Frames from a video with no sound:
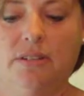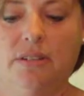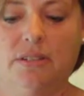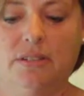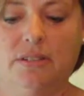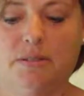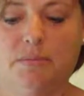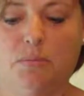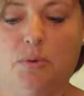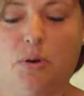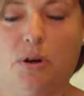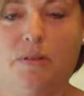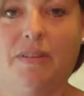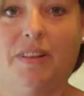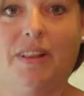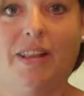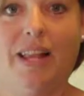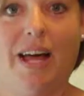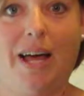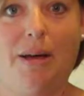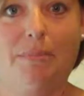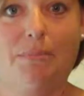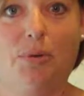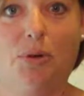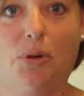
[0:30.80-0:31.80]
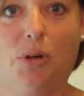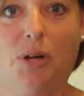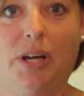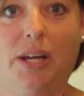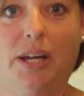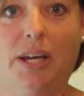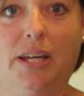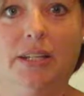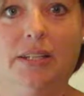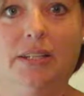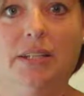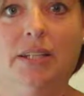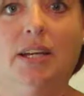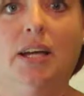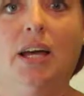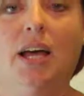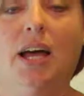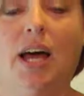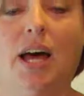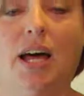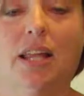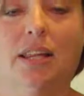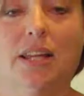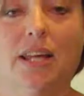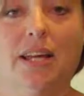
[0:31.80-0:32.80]
It's more of a lime green.
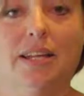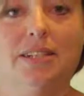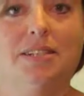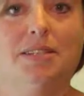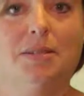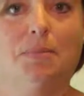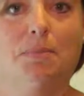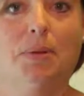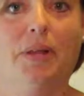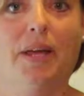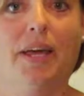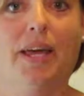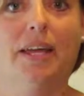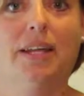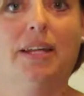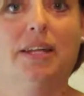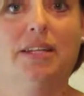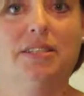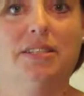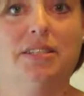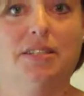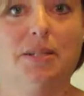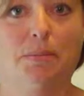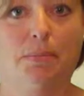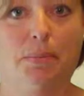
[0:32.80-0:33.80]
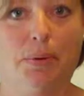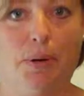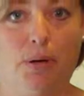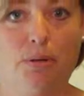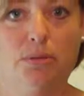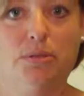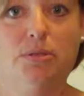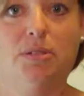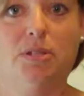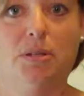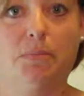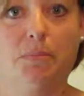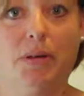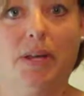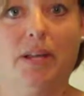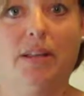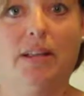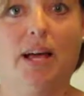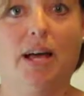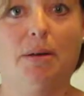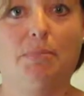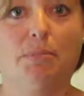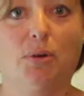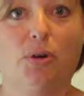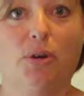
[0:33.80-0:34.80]
Unless the plant is supposed to be
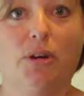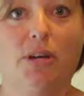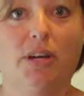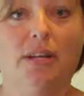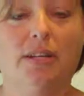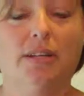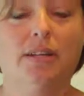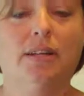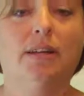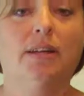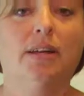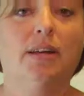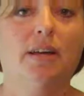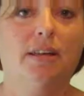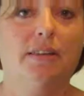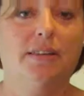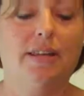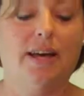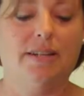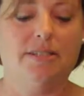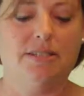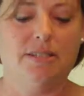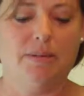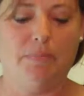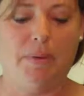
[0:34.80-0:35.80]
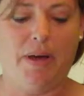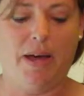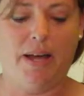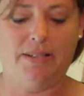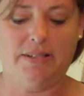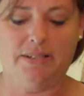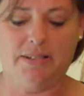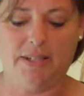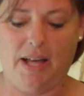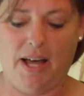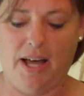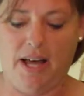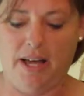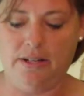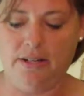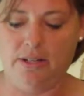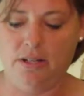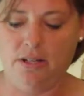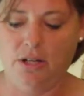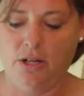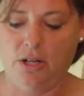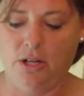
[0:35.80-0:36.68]
lime green, that's a bad sign.